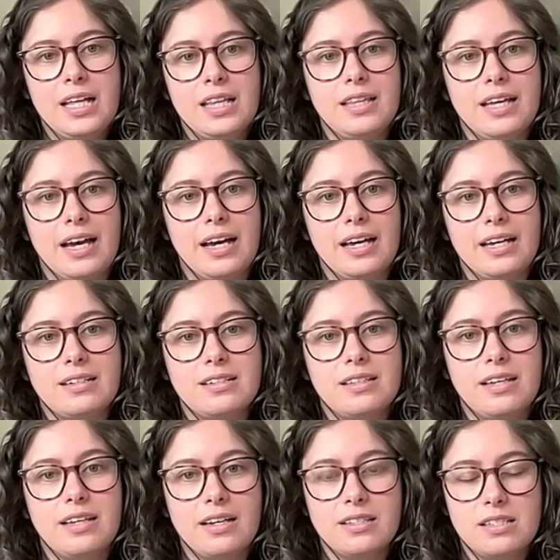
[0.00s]
that
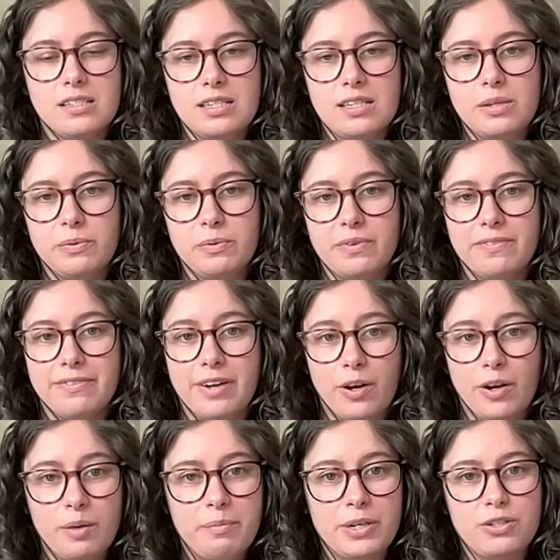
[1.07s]
the ICC will
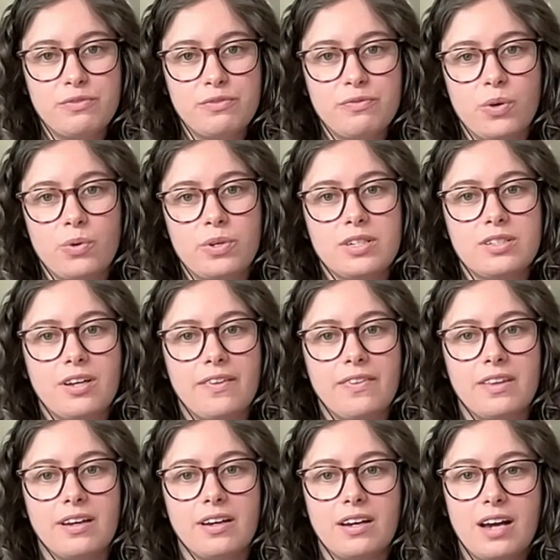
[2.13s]
very much focus on
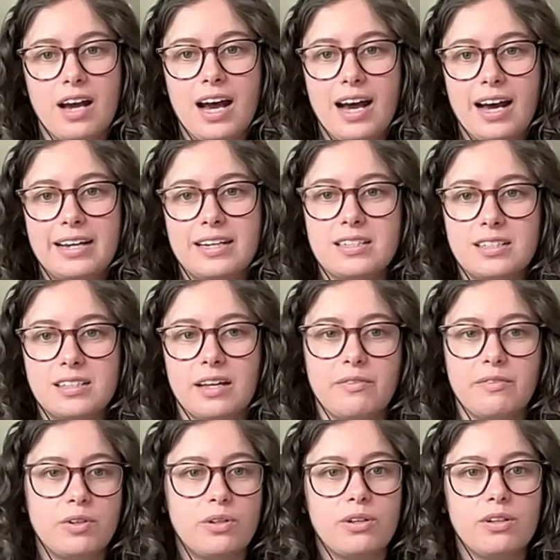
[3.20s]
the highest
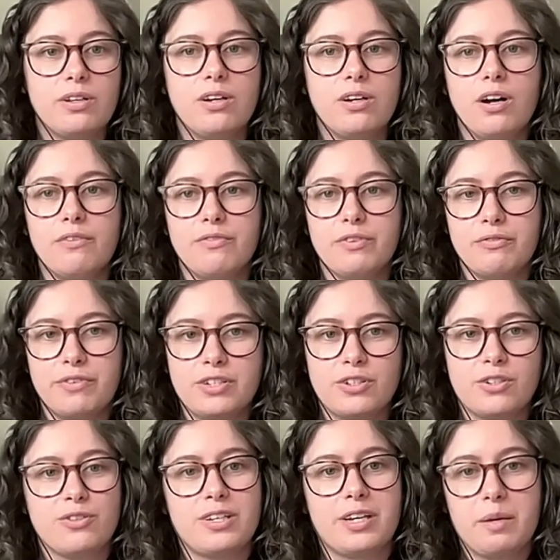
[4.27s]
level of
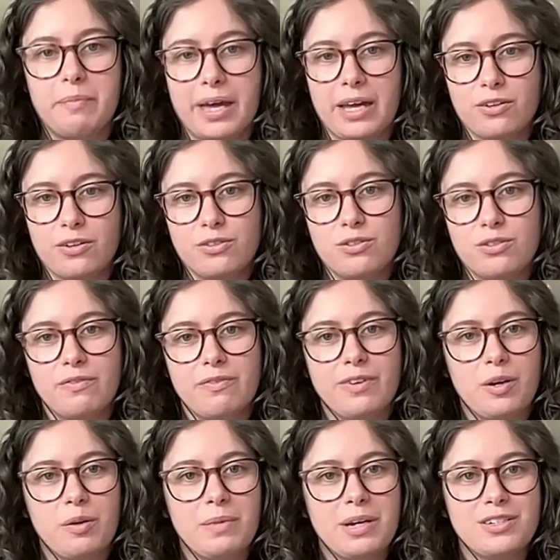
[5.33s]
officials and commanders. So
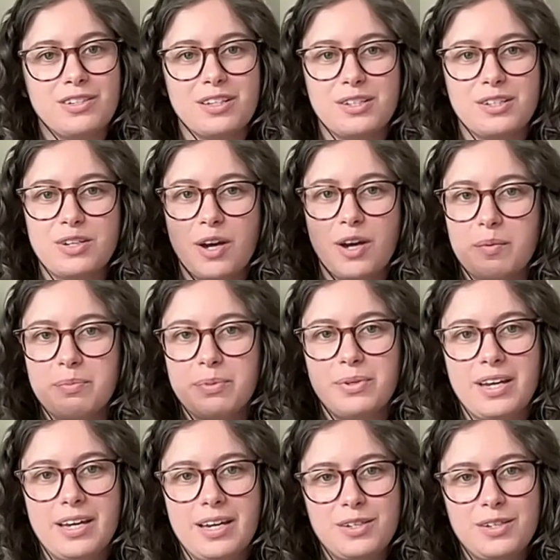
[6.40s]
very much the
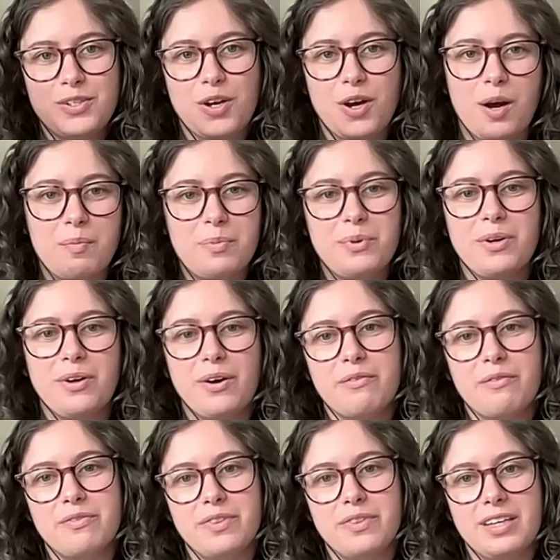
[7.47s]
top
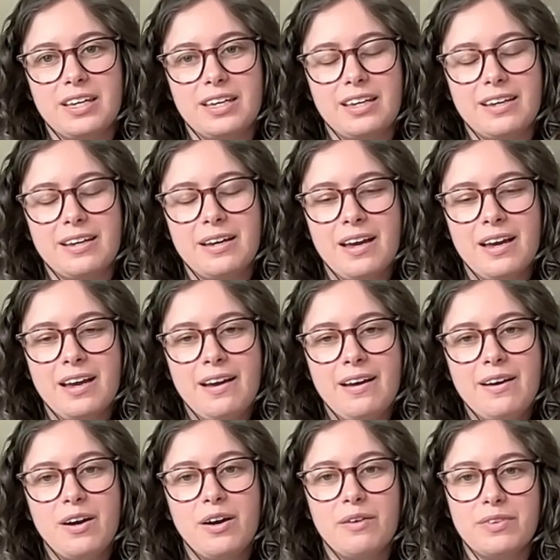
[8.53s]
of the
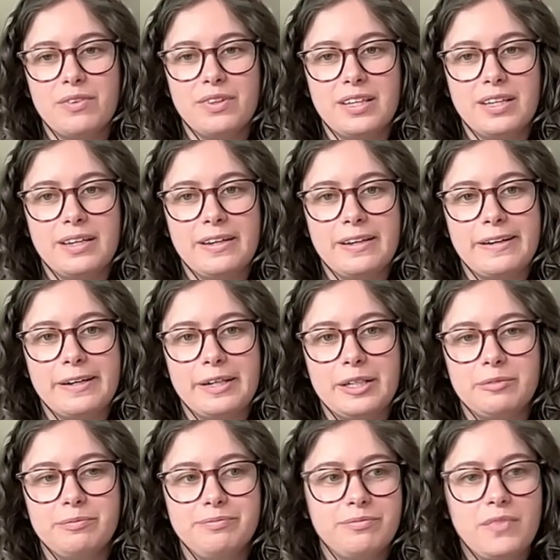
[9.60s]
the
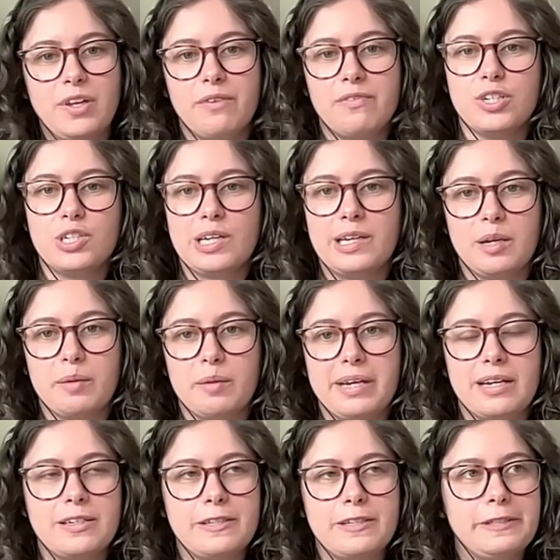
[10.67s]
chain of
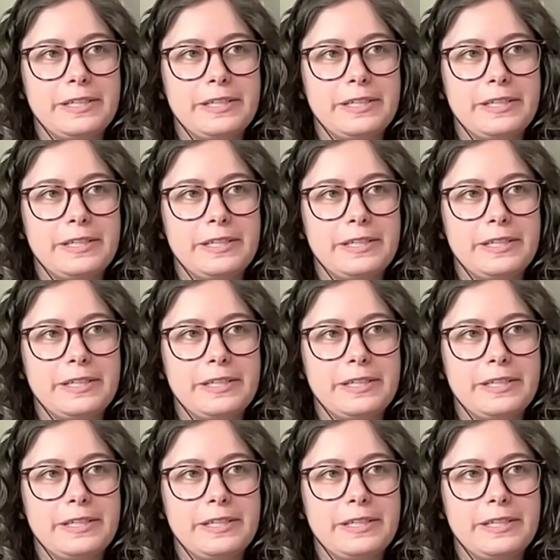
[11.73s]
command.